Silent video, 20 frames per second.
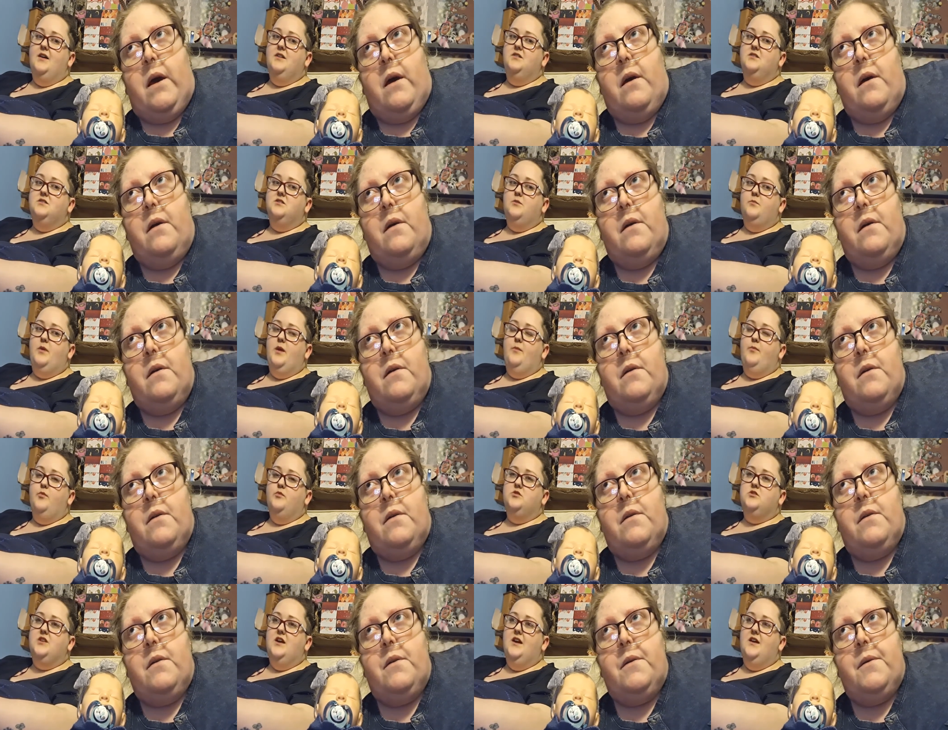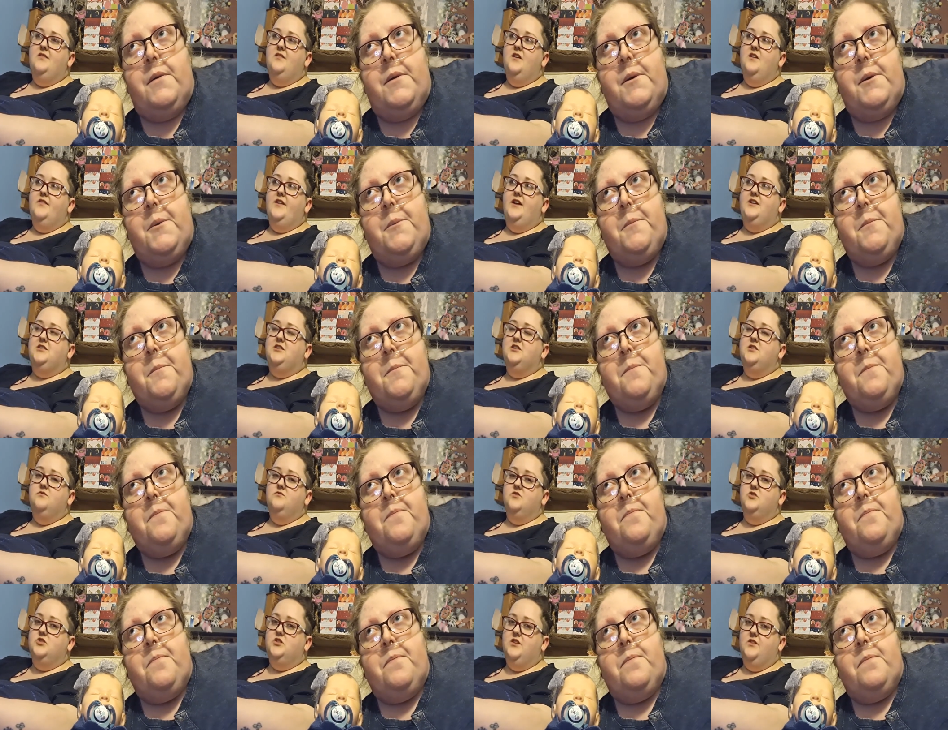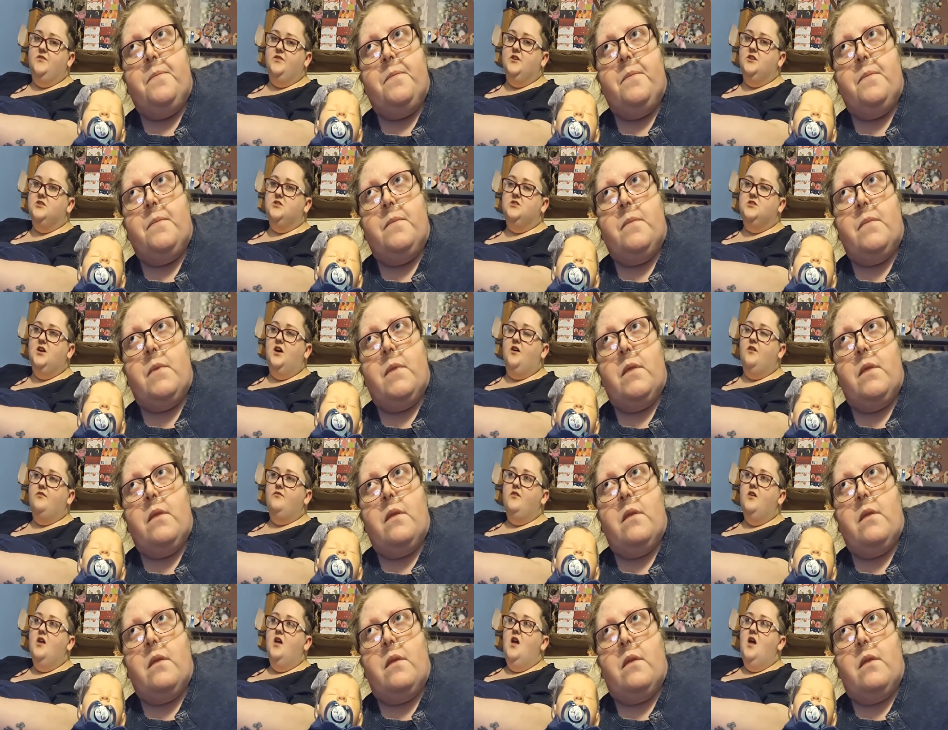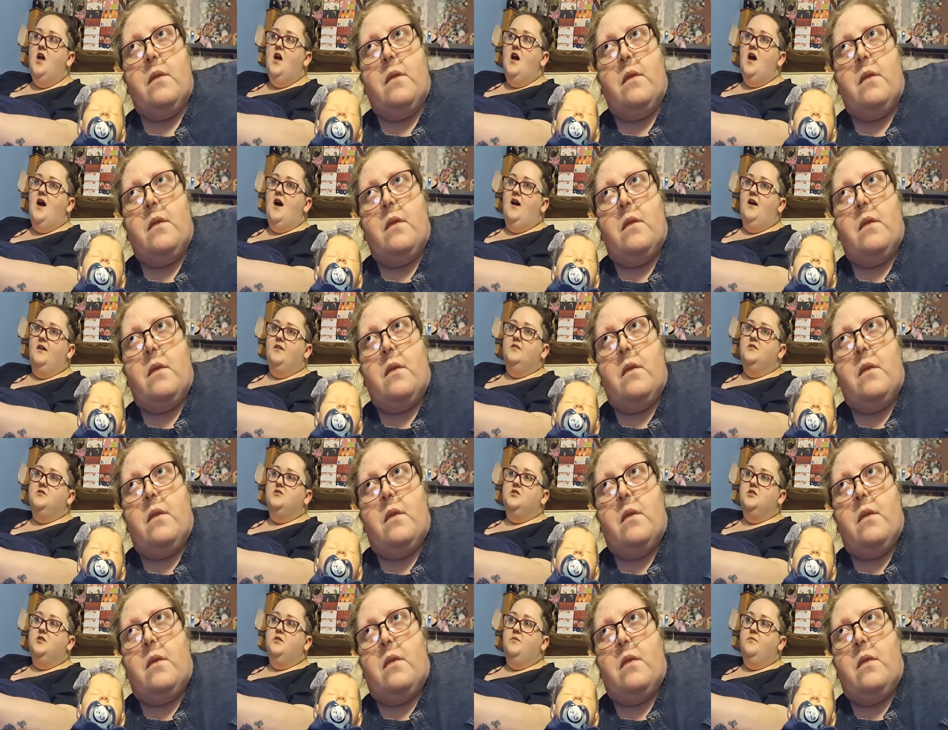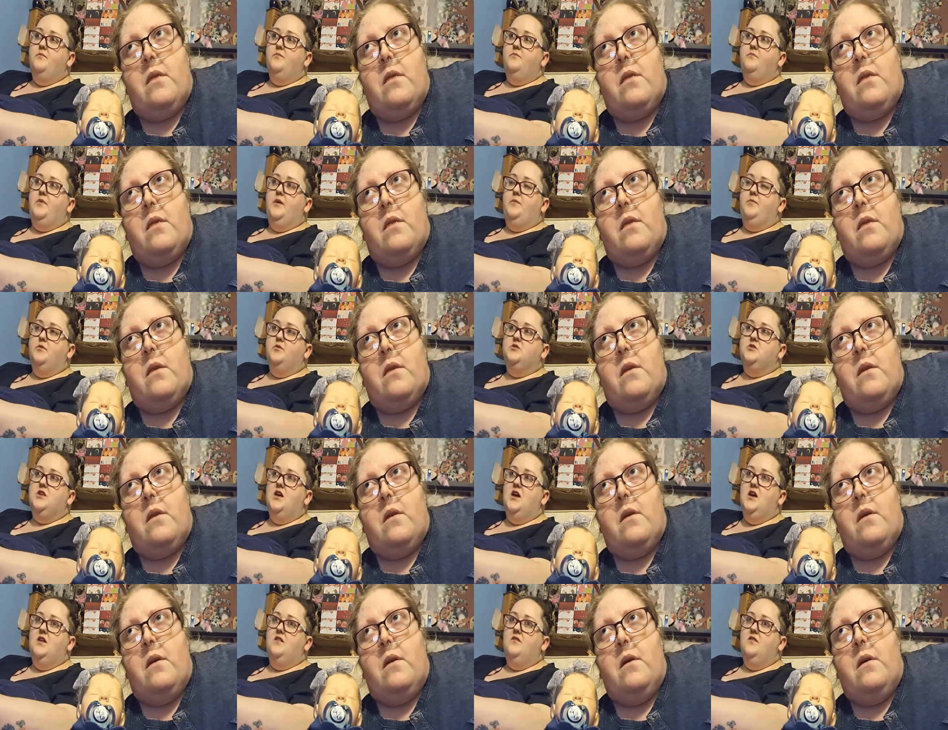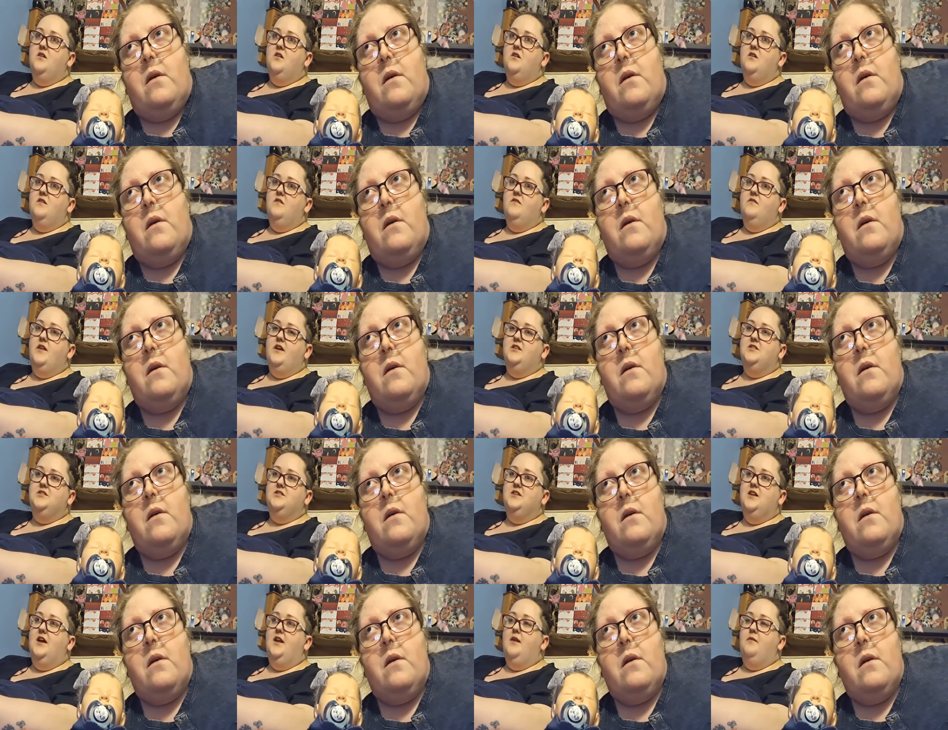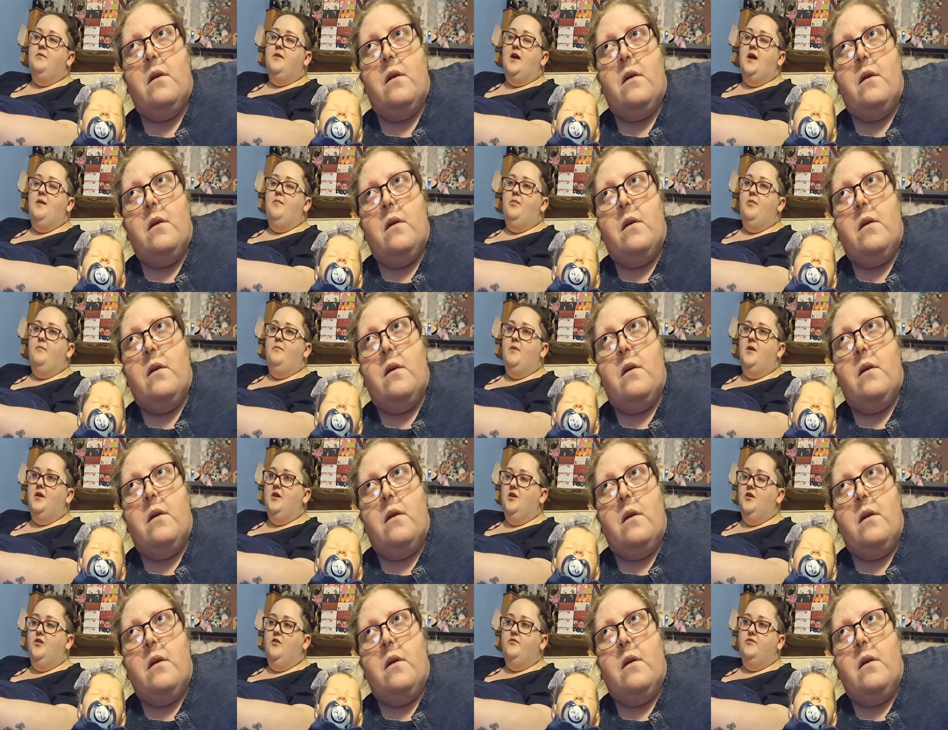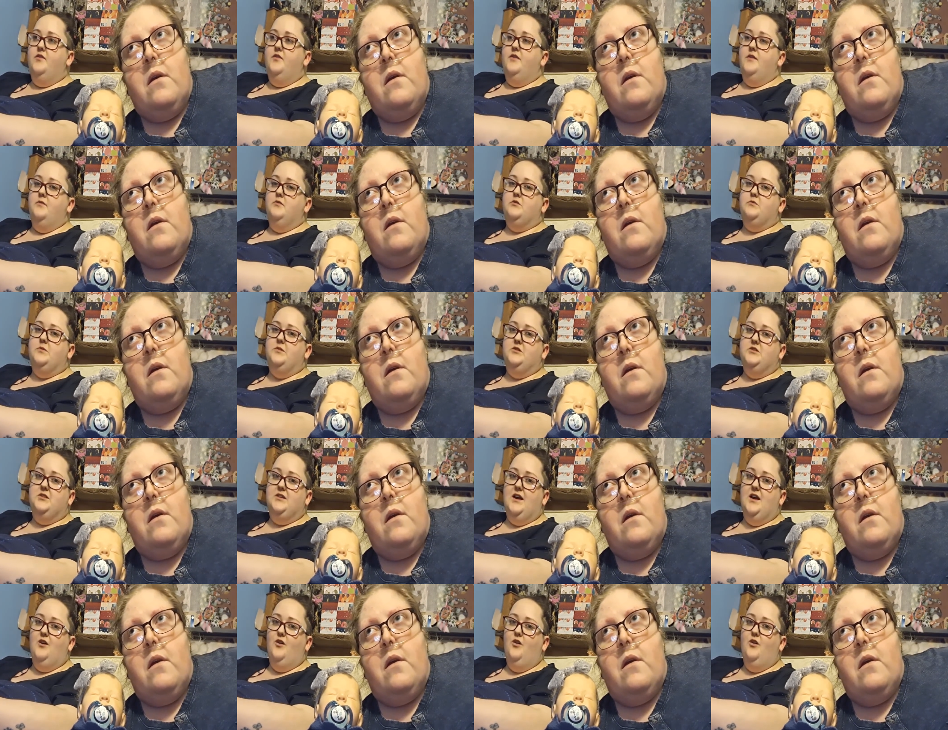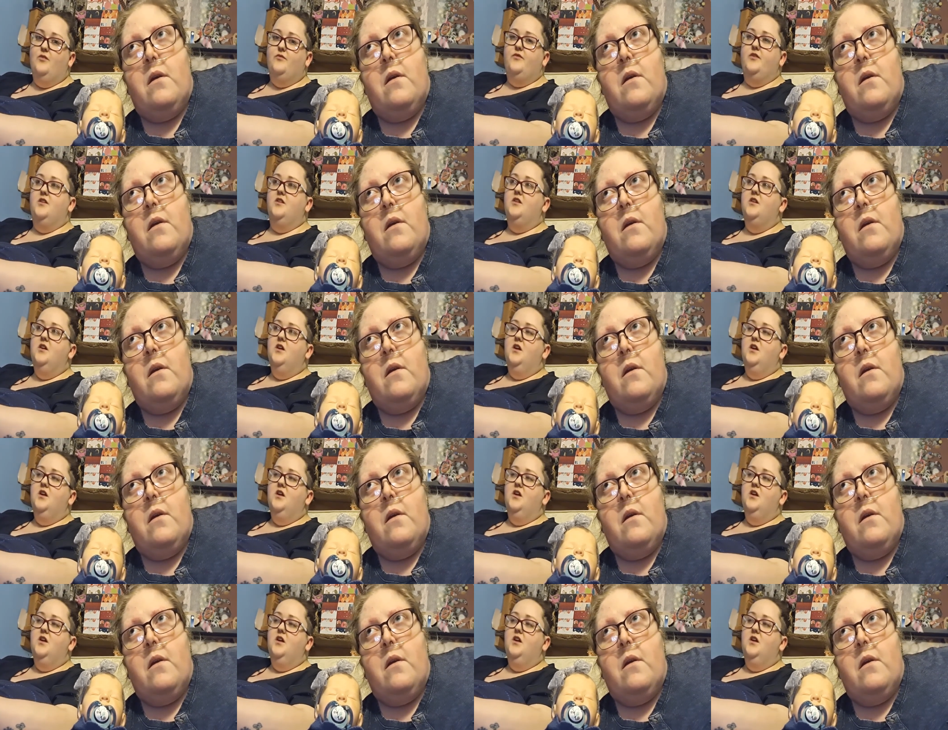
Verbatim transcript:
Speaker 1: and people saying that they didn't receive their stuff and people saying that they didn't end up getting the money off that they were supposed to get off and